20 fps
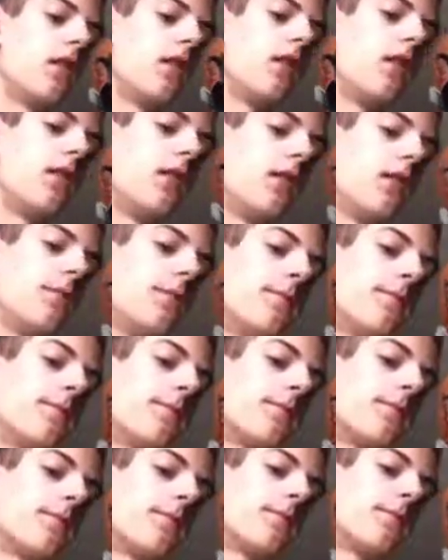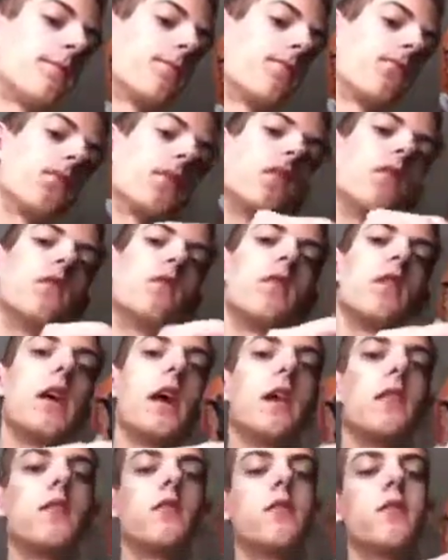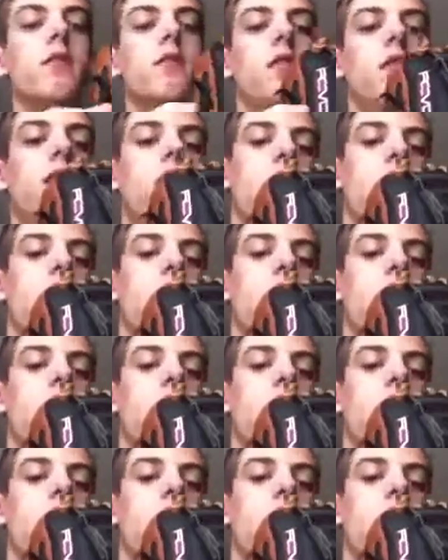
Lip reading: So yeah, it's